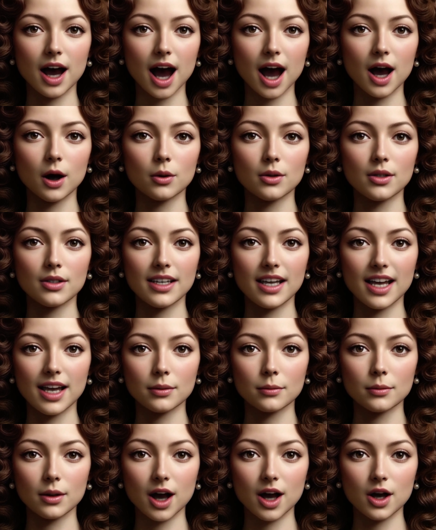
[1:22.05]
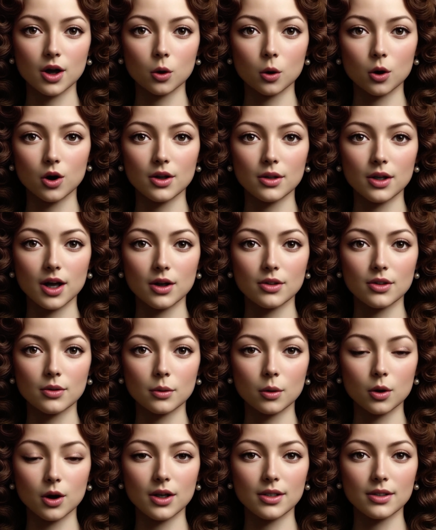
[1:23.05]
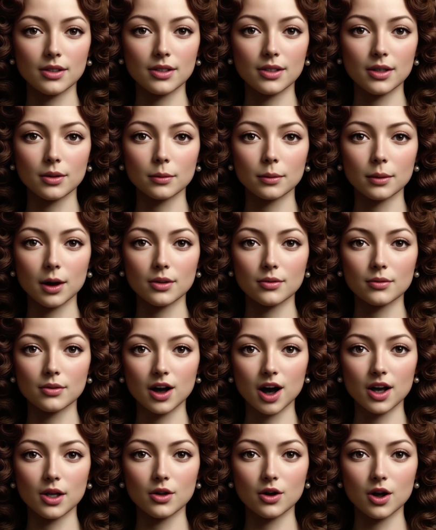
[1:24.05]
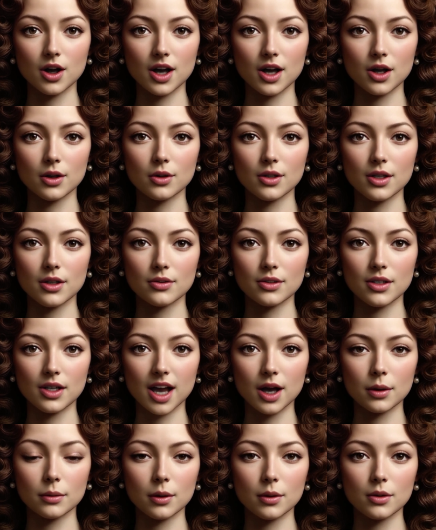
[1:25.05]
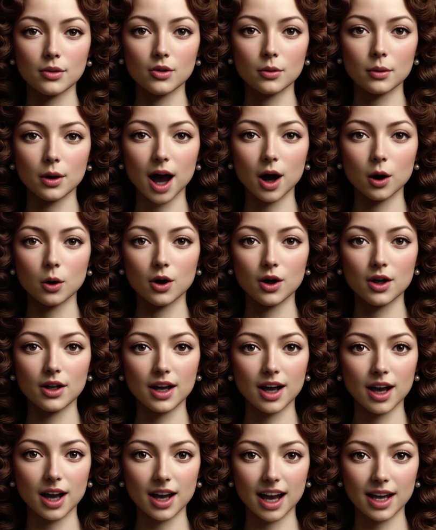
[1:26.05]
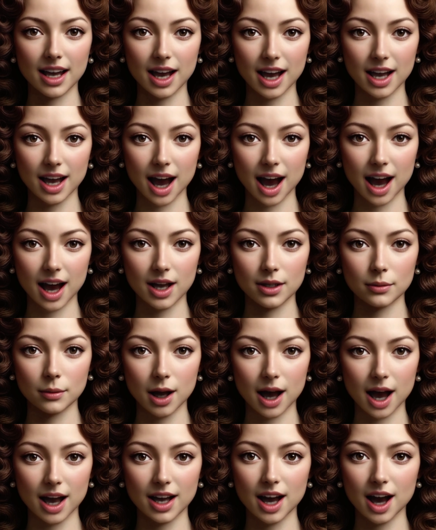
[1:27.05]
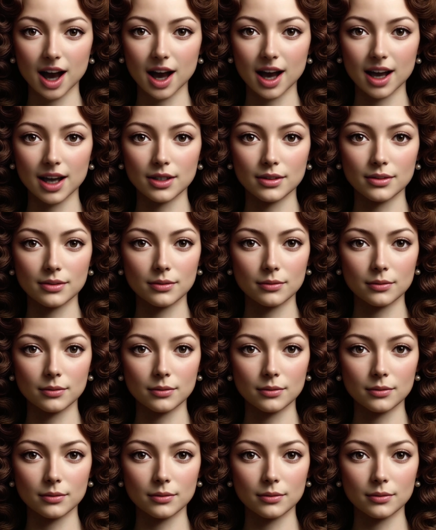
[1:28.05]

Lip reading: I was deemed unworthy of a prince, my father accused of scheming for power, yet I held my head high.